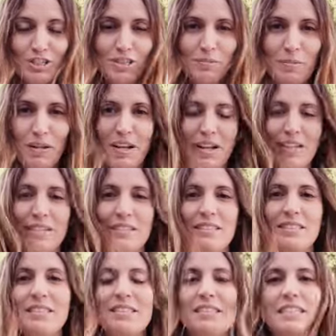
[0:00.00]
because
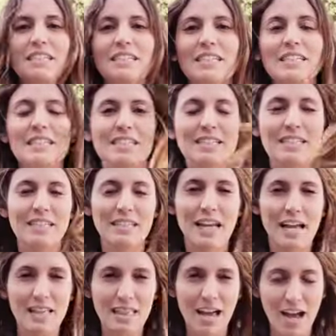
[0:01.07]
since it's in the
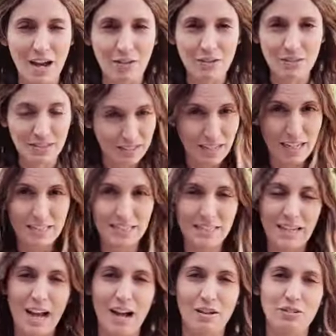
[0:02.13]
9th house, and that's the
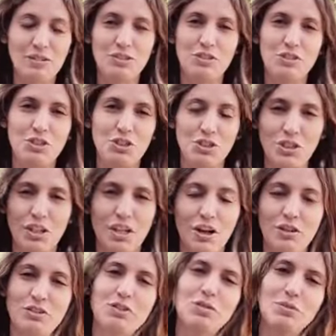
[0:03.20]
house traditionally
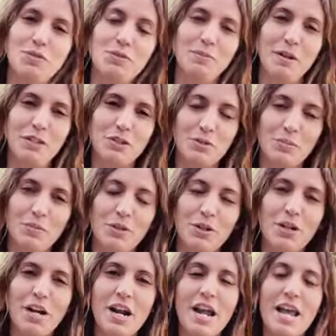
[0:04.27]
also ruled by Jupiter,
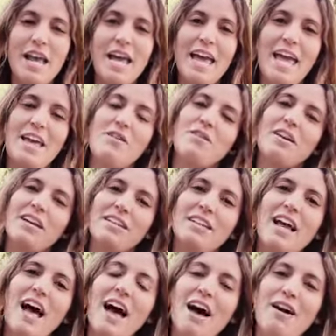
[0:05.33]
you can
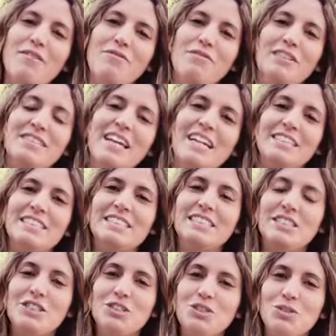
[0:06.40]
have a
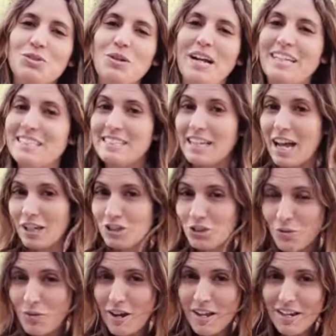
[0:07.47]
tendency to
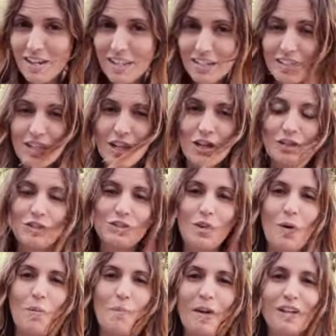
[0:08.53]
exaggerating.
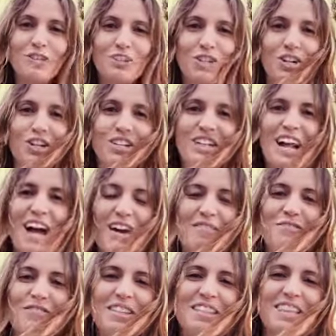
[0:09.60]
So make sure that
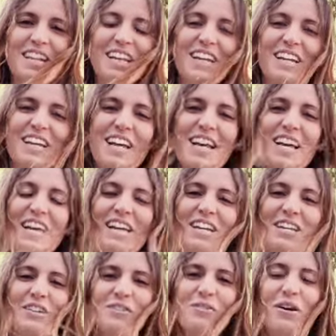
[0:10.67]
everything
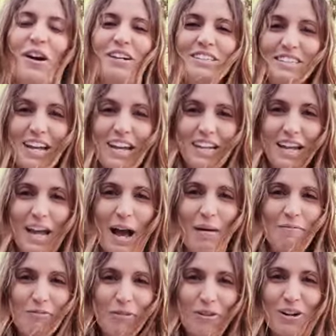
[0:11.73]
you are signing
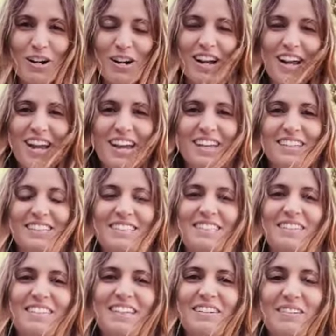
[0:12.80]
up for is
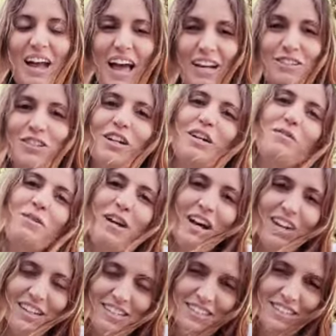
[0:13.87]
actually
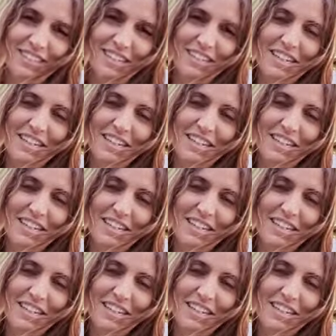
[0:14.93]
realistic.